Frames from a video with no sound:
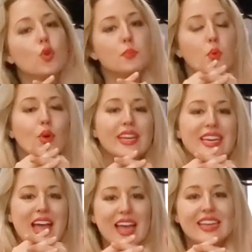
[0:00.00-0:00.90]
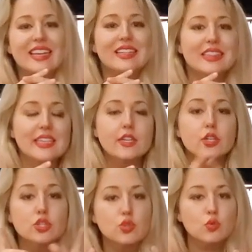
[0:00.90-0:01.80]

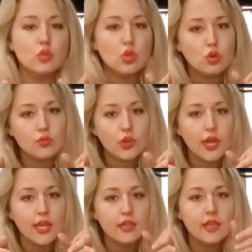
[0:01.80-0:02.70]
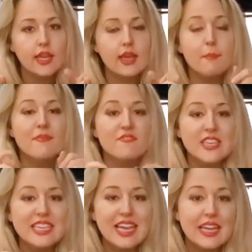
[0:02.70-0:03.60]
4.9-liter dual overhead cam
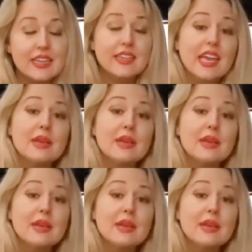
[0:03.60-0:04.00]
V8